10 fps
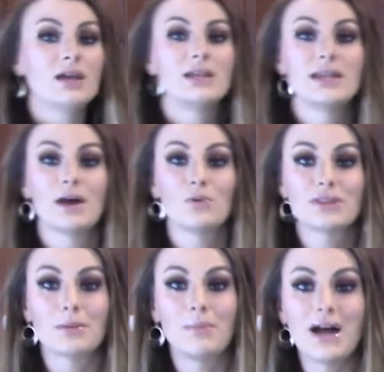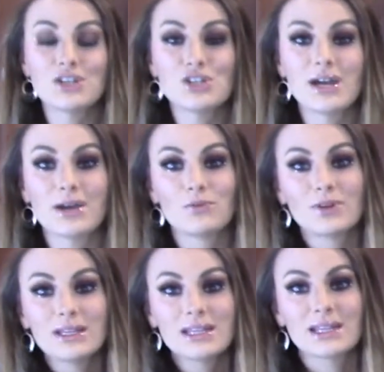Now with the matcha, I
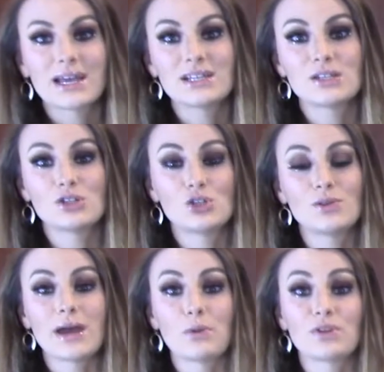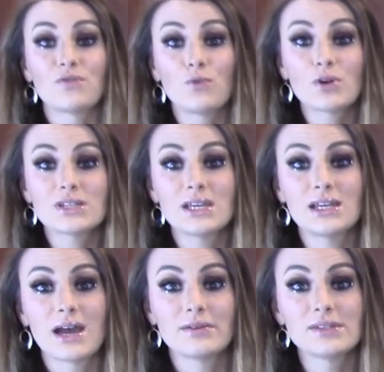really like to do that with
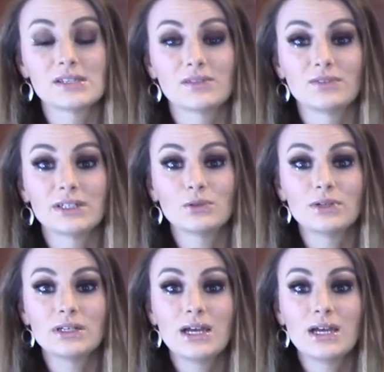14 ounces of liquid.